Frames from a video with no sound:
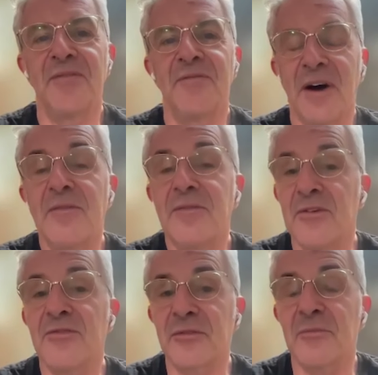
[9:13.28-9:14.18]
5
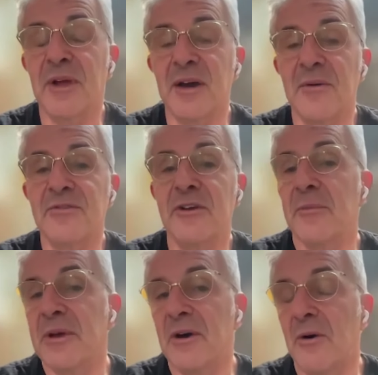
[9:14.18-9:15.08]
years from now, it's going to
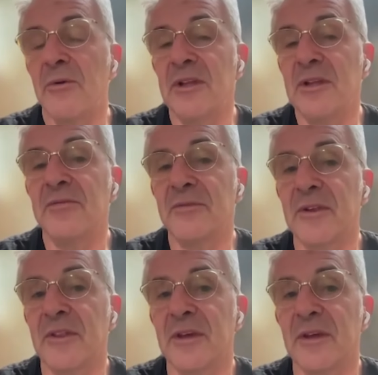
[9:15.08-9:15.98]
be a wholly
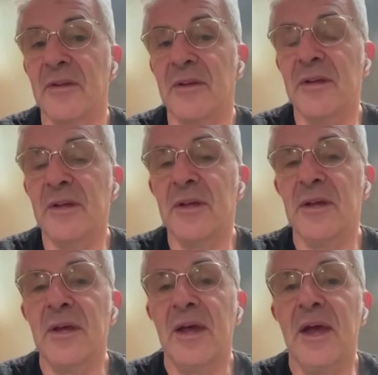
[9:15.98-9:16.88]
different thing.
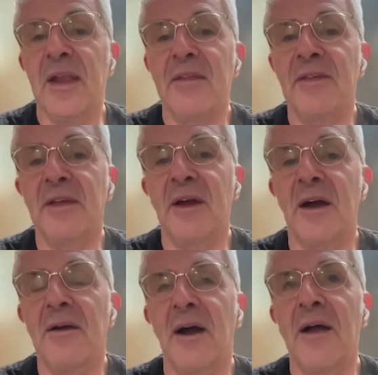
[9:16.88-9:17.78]
And I think
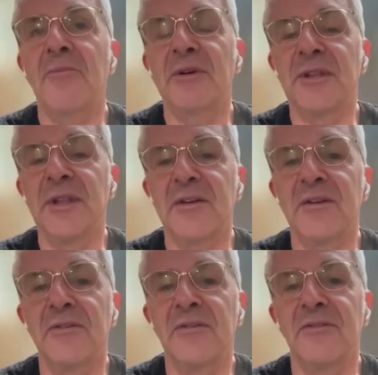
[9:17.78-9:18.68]
I'm
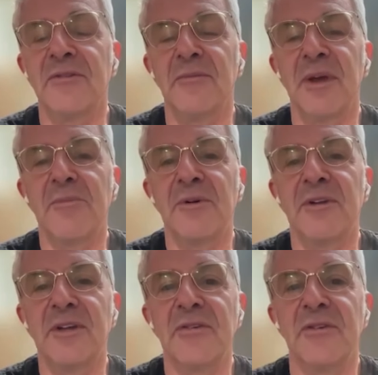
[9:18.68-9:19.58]
reluctant to make
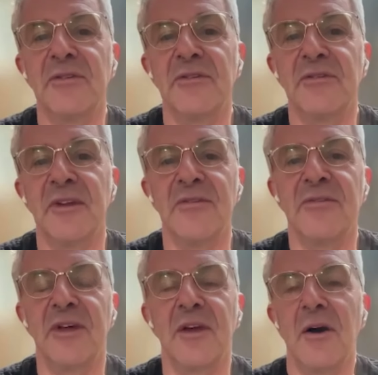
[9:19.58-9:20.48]
predictions and
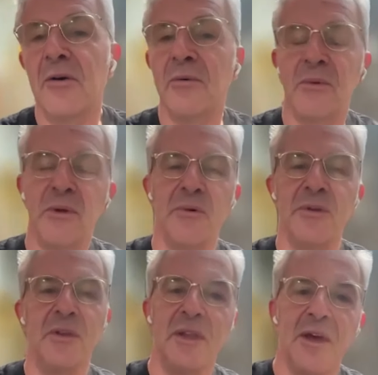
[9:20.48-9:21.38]
say, oh, we would
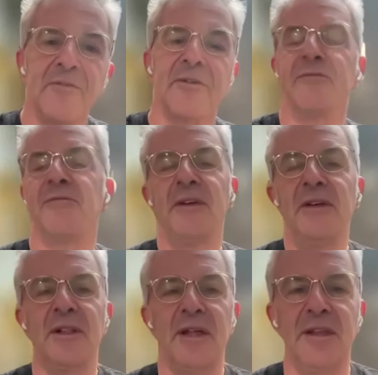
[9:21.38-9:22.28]
never
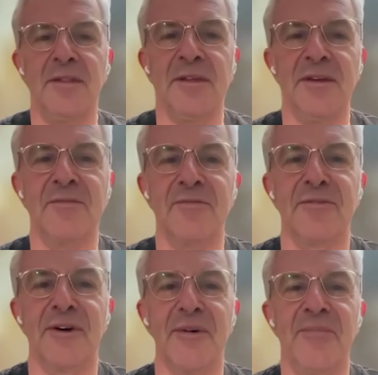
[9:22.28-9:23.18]
feel anything
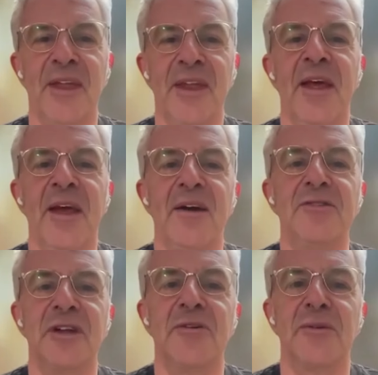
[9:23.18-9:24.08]
from an AI
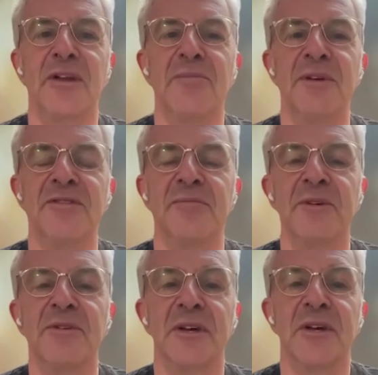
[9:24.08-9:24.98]
generated piece of
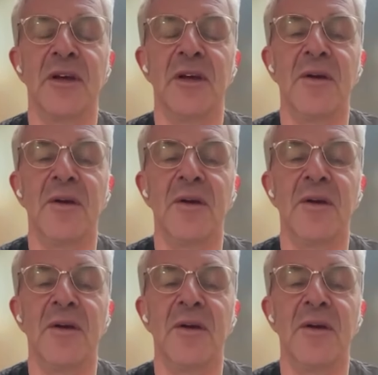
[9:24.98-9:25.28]
music.